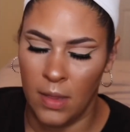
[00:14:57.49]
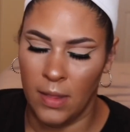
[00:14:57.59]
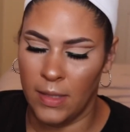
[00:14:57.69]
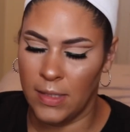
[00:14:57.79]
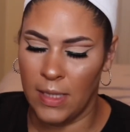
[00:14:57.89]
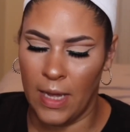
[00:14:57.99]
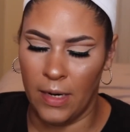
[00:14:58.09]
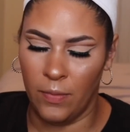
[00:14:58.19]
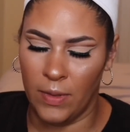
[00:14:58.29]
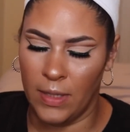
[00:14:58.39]
Let's line
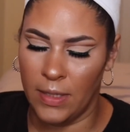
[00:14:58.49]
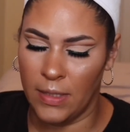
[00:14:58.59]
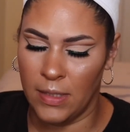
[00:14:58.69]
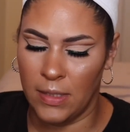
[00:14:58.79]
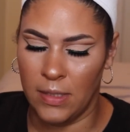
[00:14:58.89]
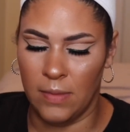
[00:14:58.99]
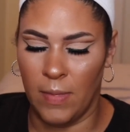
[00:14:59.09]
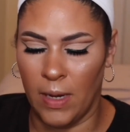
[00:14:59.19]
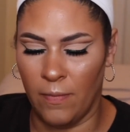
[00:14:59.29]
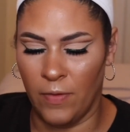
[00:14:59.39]
it with this Makeup